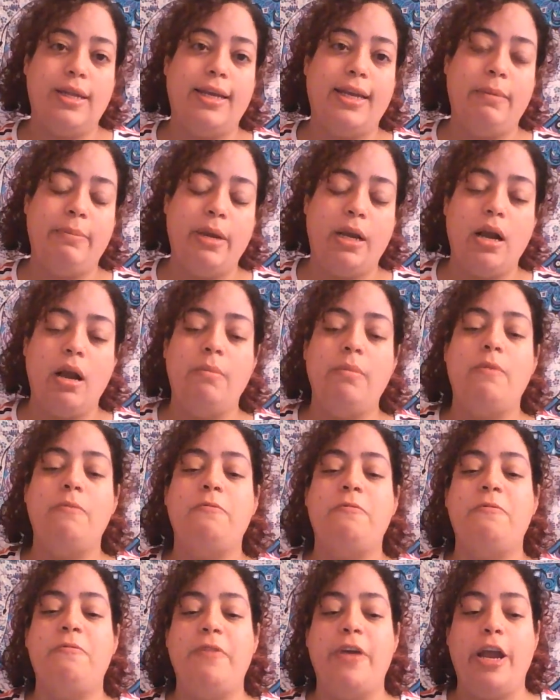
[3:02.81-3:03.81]
they can become
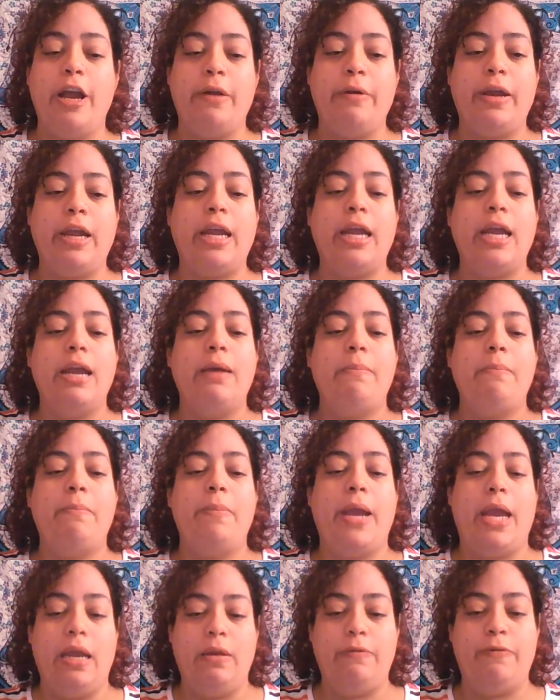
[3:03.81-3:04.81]
very
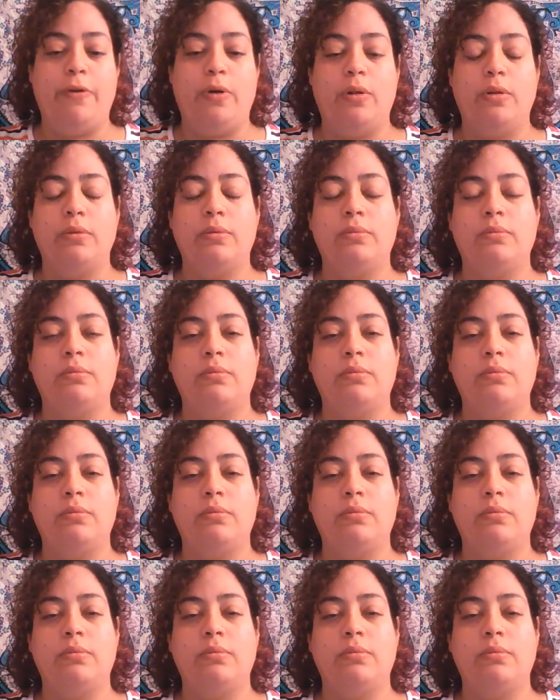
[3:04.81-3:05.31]
painful.